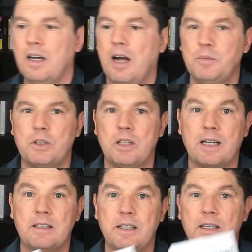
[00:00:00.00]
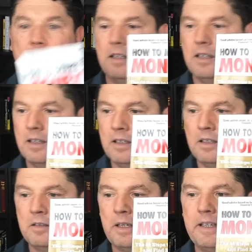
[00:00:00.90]
I'm selecting
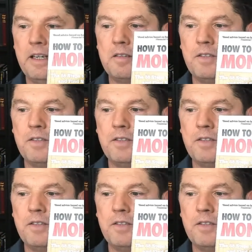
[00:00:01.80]
right there